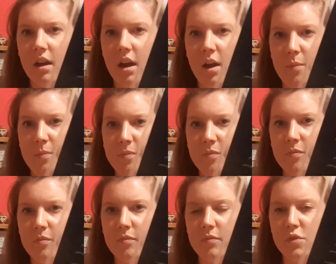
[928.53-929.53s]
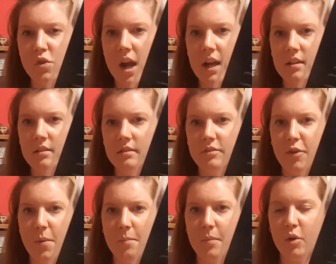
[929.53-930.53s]
um, dragon
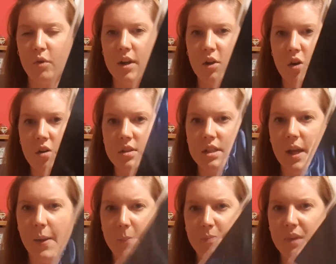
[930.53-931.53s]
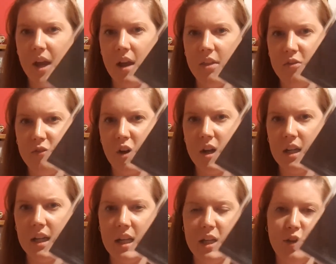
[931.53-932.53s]
from Gringotts, and then
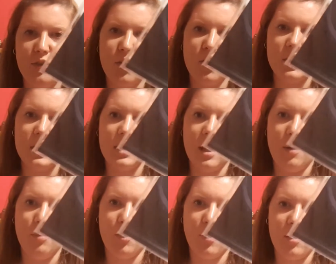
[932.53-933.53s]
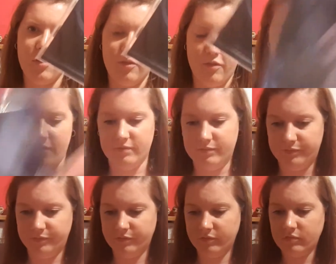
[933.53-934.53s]
finally you've got the Hippogriff.
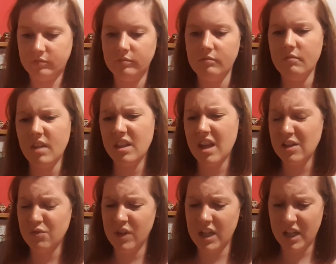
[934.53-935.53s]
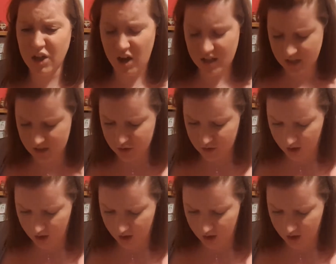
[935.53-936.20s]
That's really nice, I do